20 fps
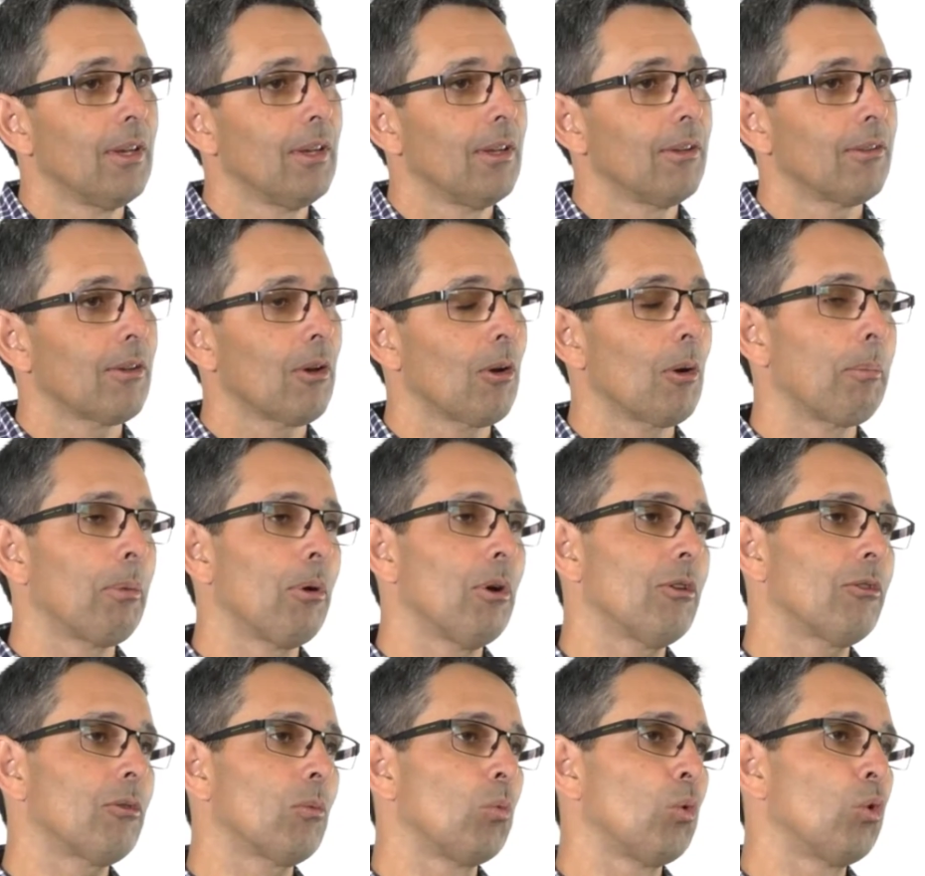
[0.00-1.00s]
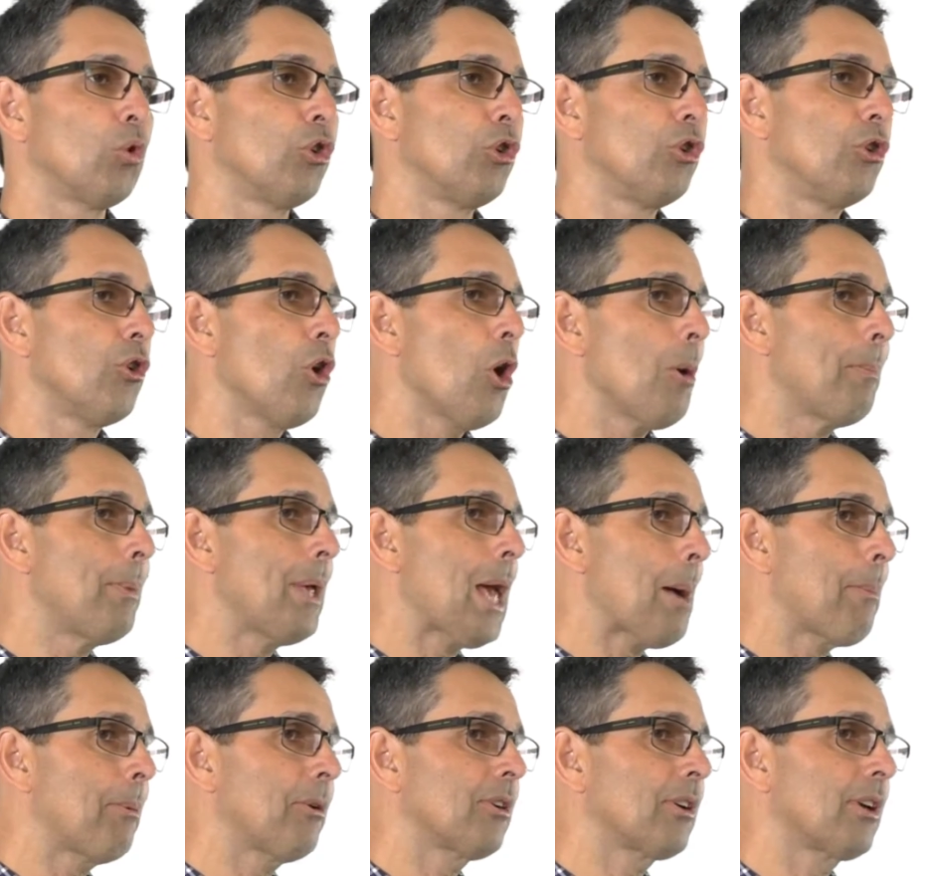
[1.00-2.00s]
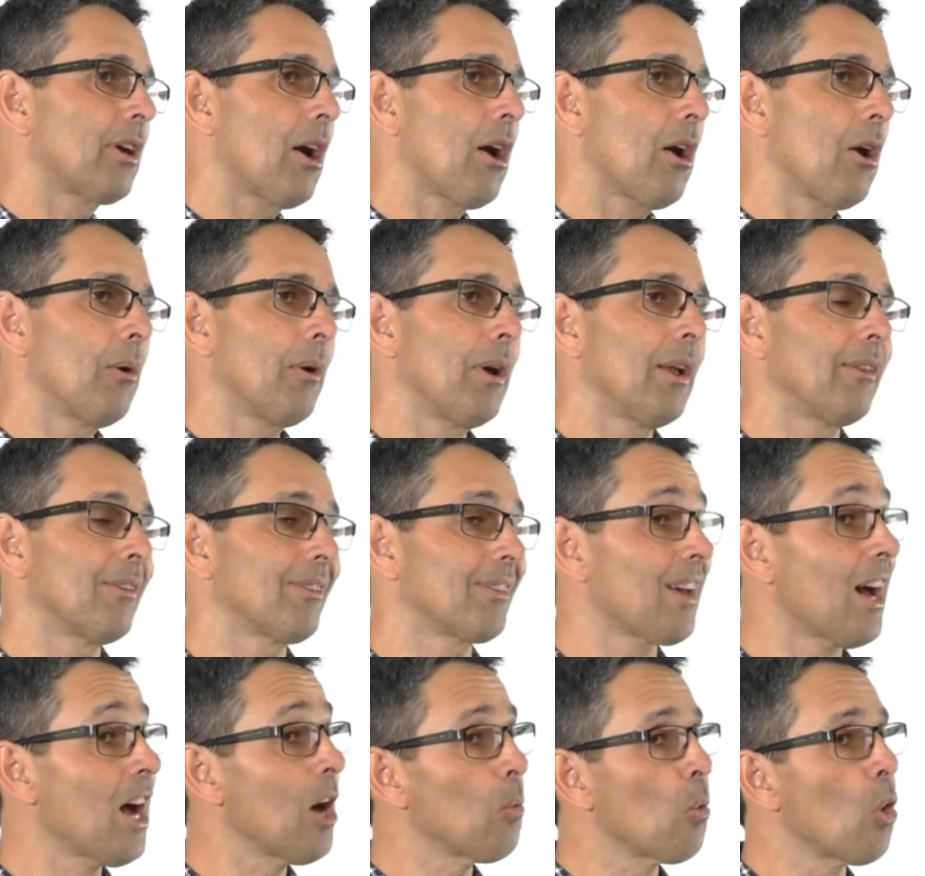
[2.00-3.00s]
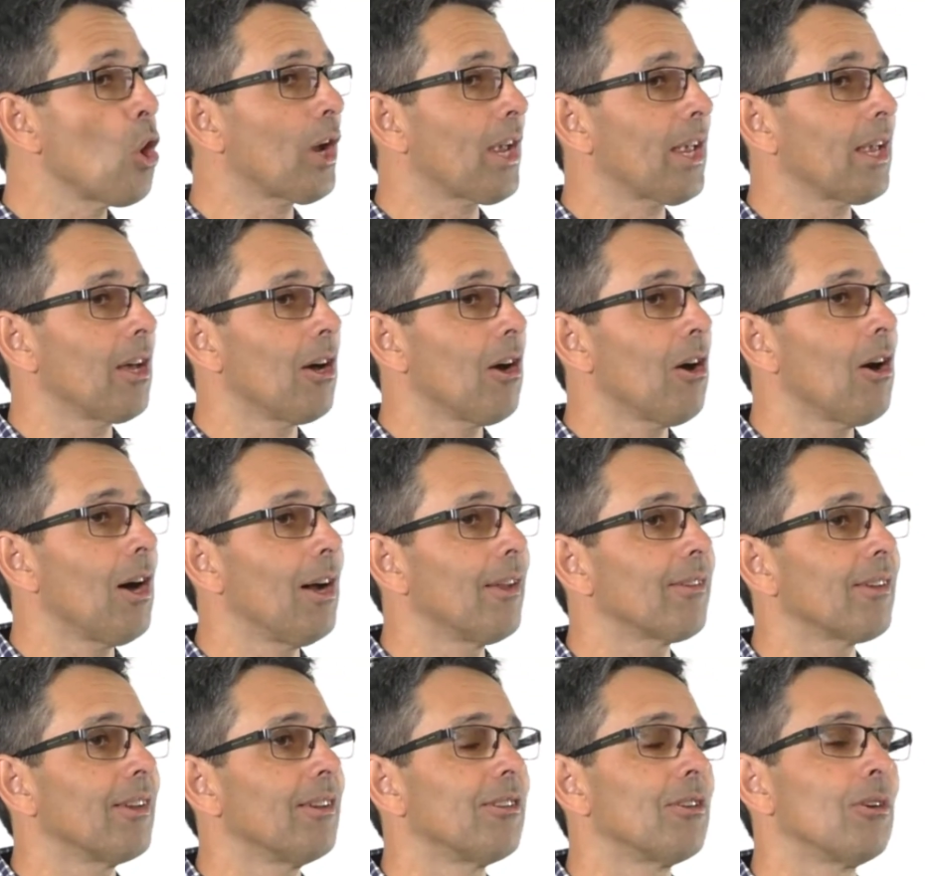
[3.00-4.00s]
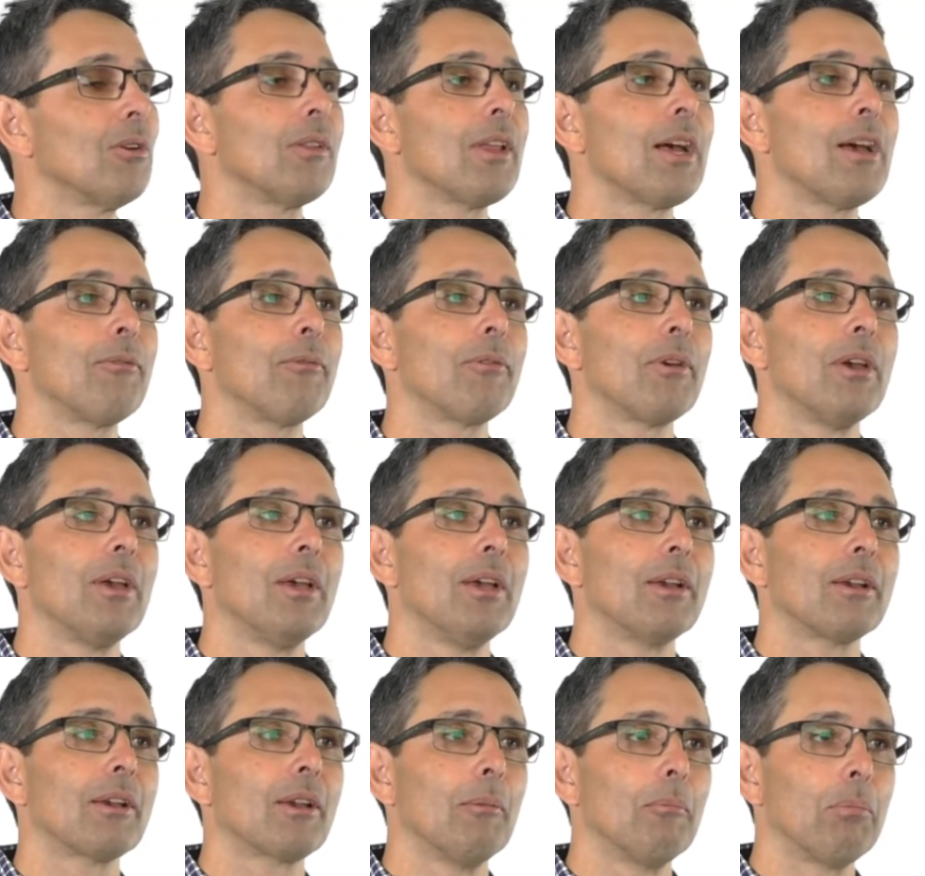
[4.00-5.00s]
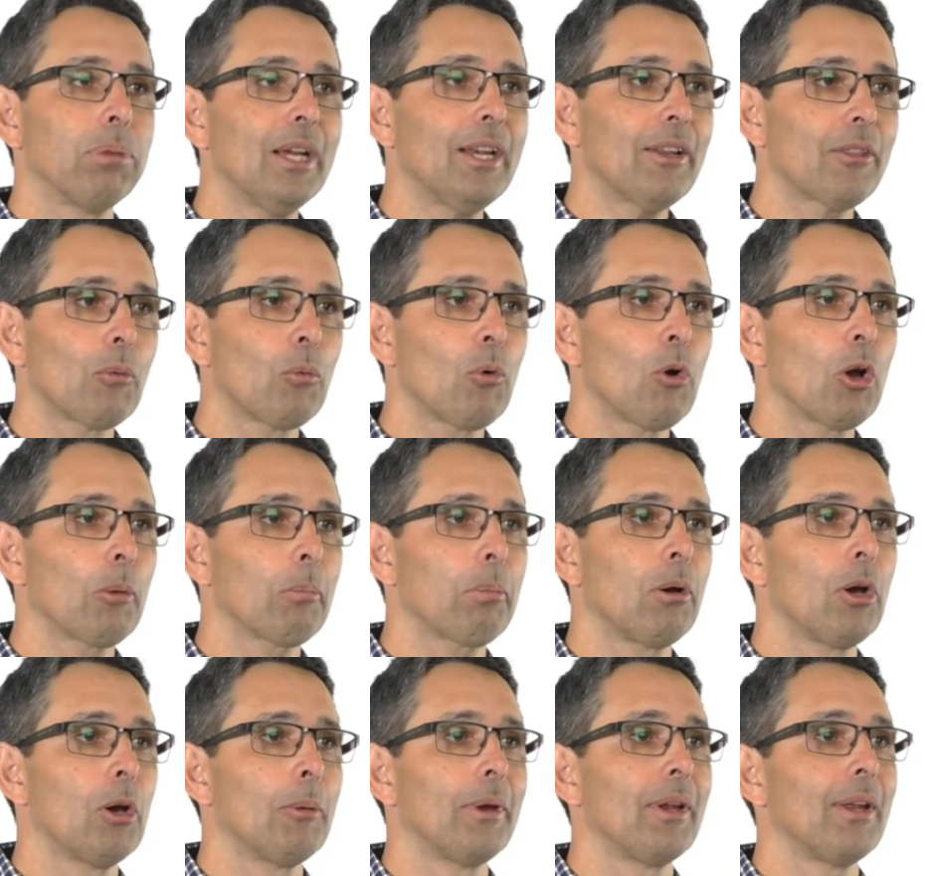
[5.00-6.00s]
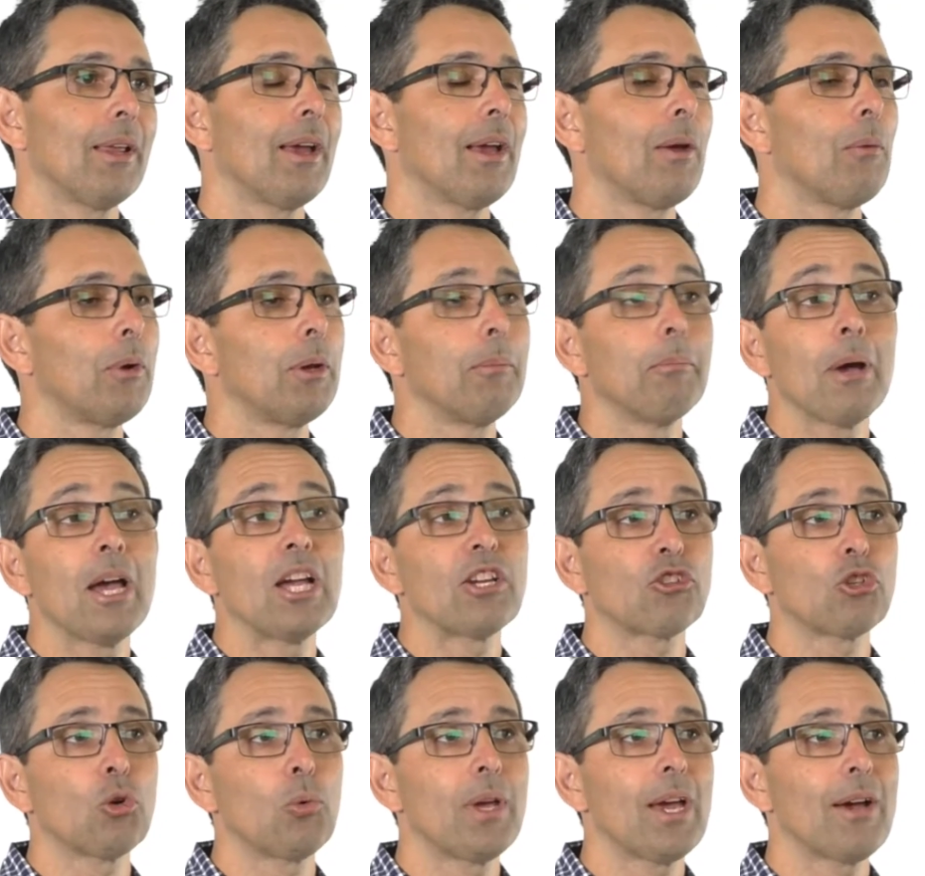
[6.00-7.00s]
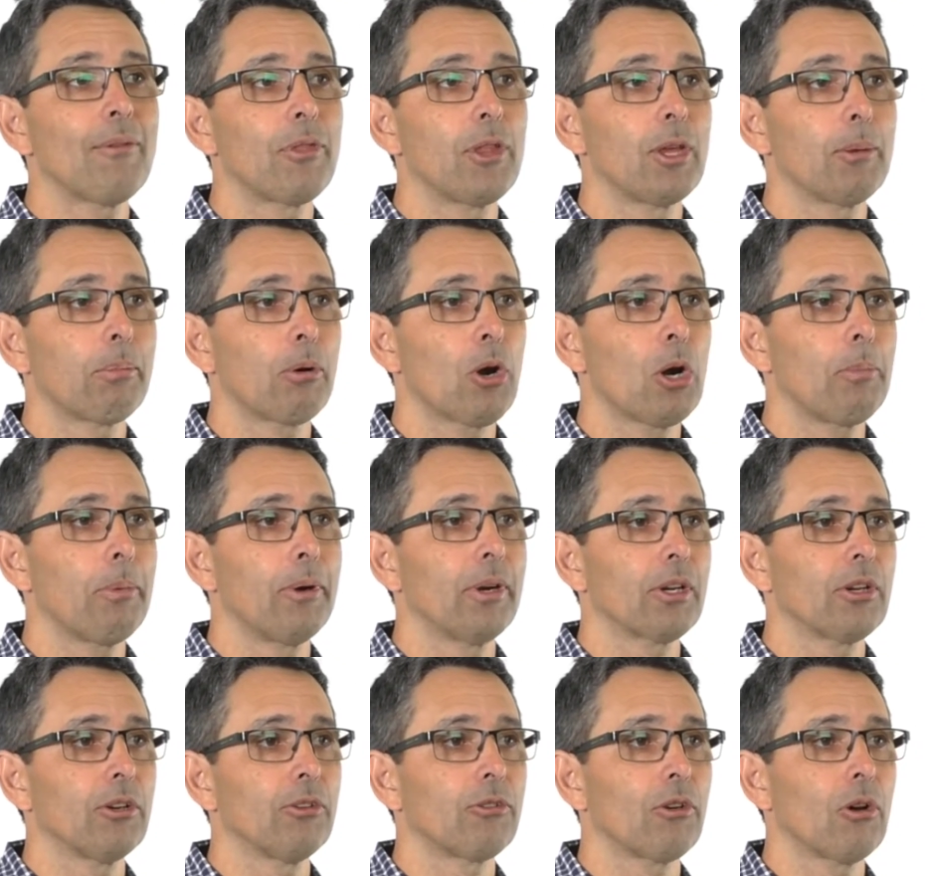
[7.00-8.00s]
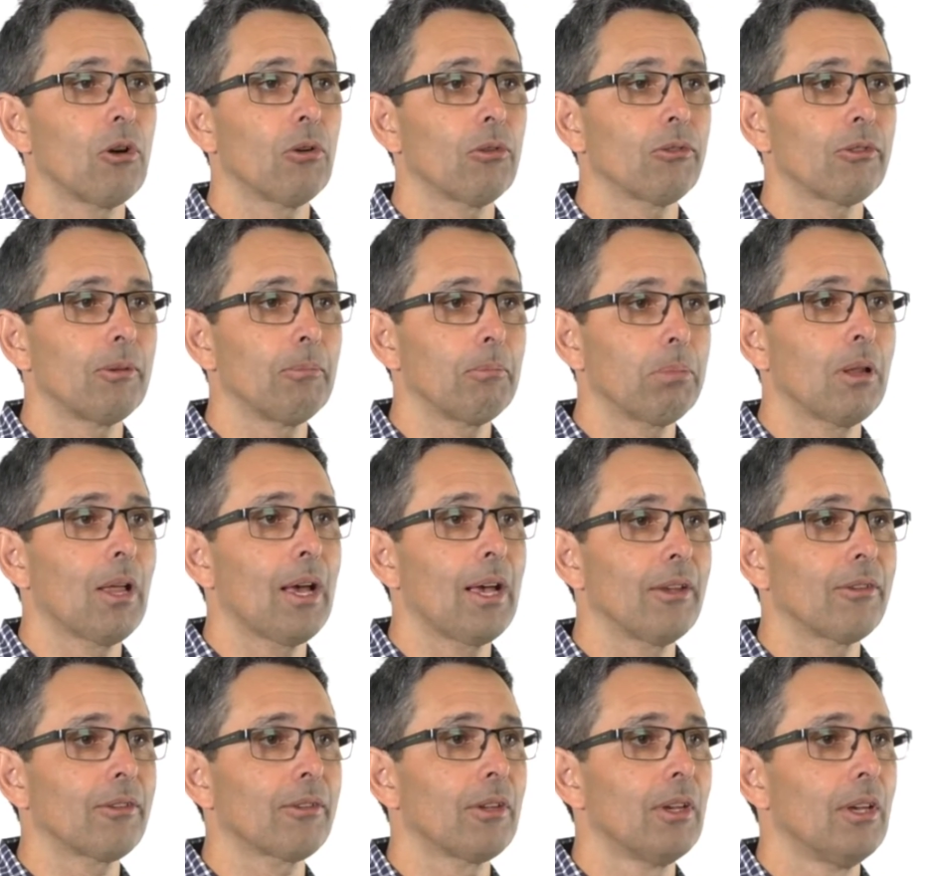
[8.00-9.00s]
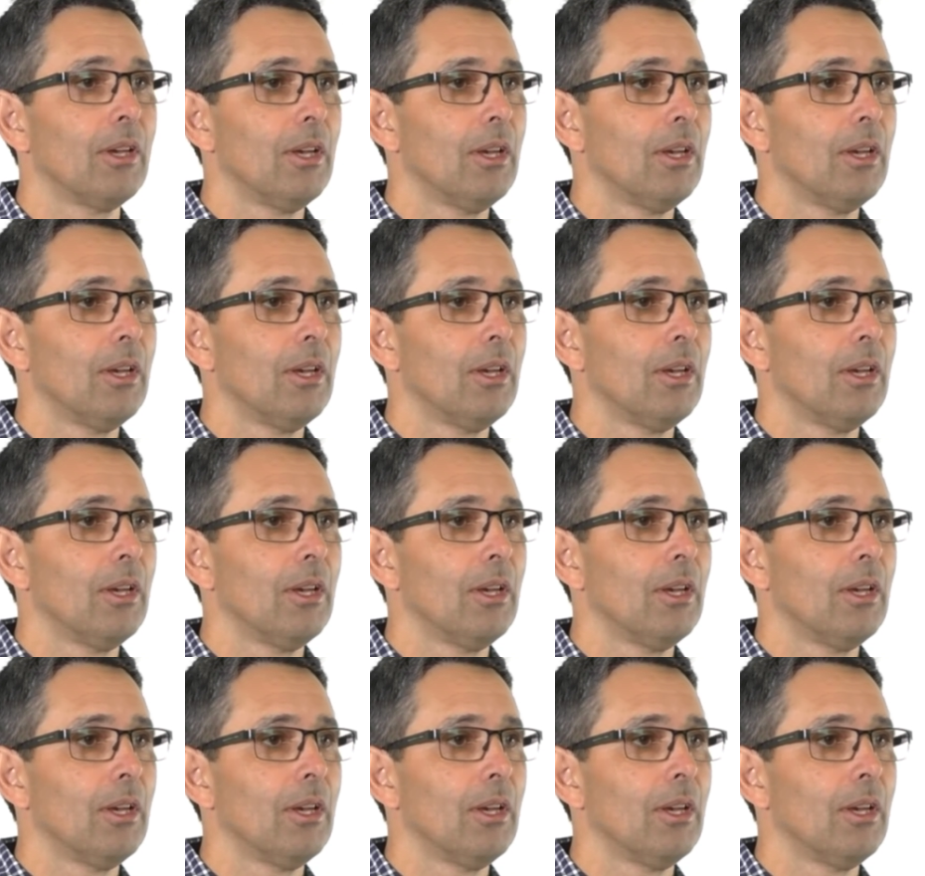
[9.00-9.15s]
So a person will not be able to go and start working at heights until they've completed the work permit, and we make sure we have the appropriate controls in place.